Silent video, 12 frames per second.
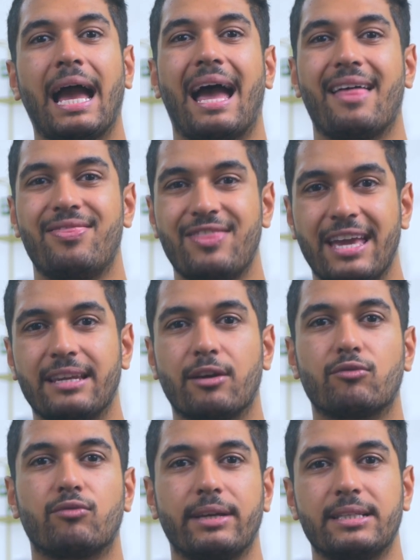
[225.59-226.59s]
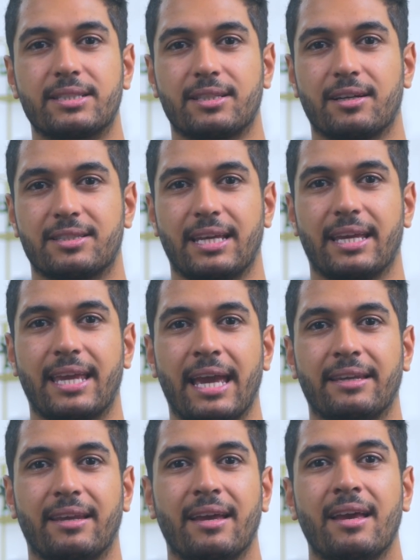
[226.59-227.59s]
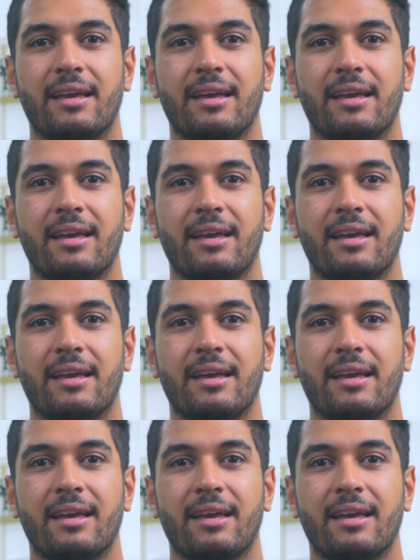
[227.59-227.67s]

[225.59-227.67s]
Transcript: and then restart it again.